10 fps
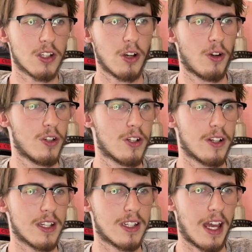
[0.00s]
So who's
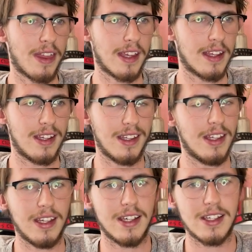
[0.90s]
not to say that
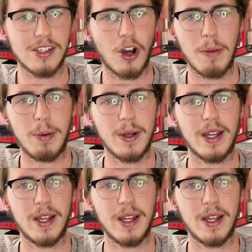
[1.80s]
he is open